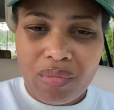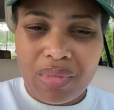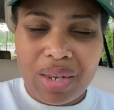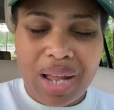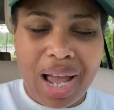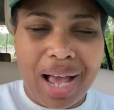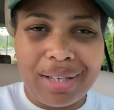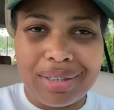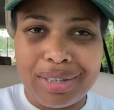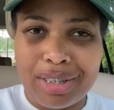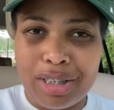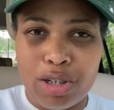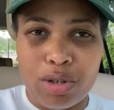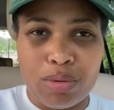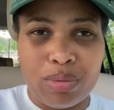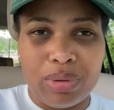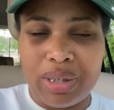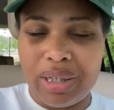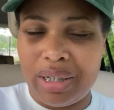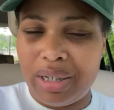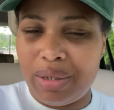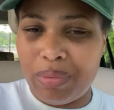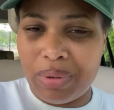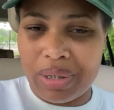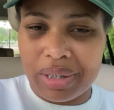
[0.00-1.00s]
I still
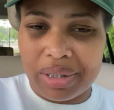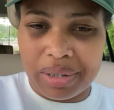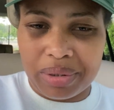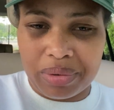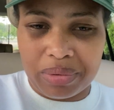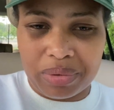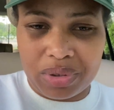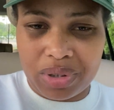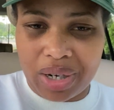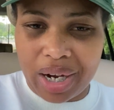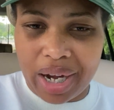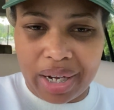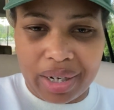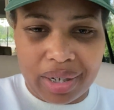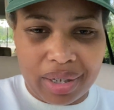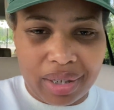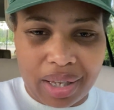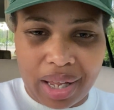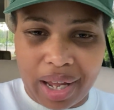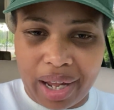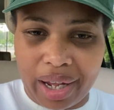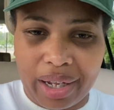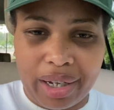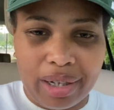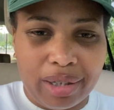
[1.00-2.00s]
really wasn't trying to
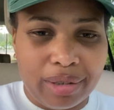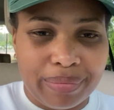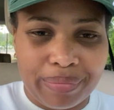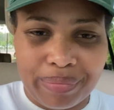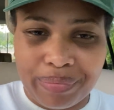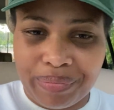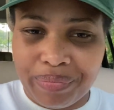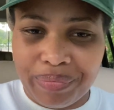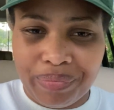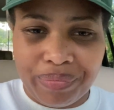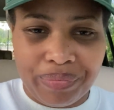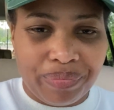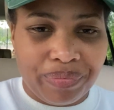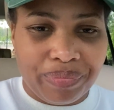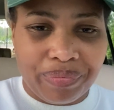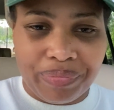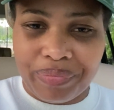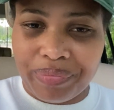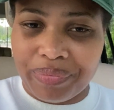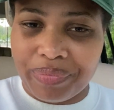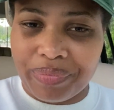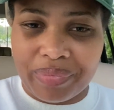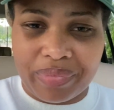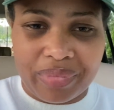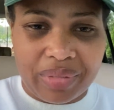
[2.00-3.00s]
like
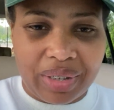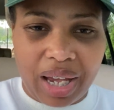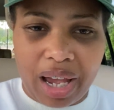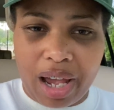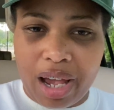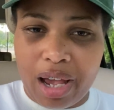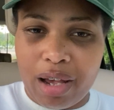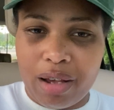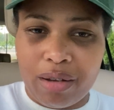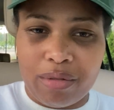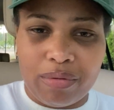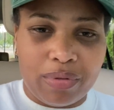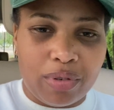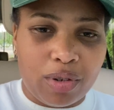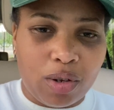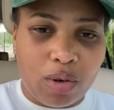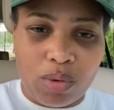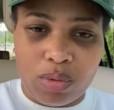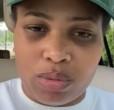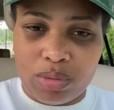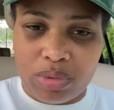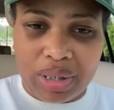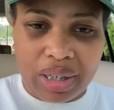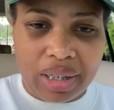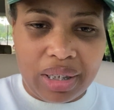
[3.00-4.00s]
have
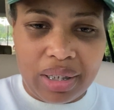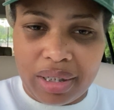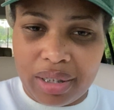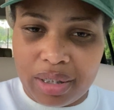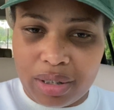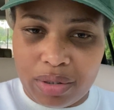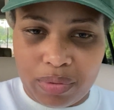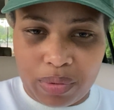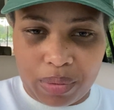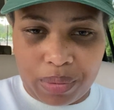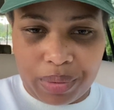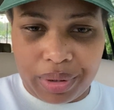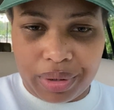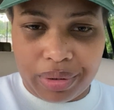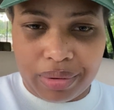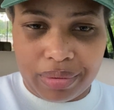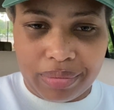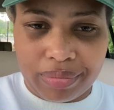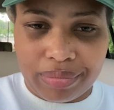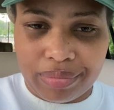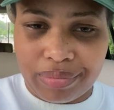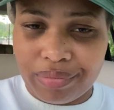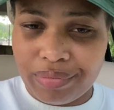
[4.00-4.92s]
no dealings for real.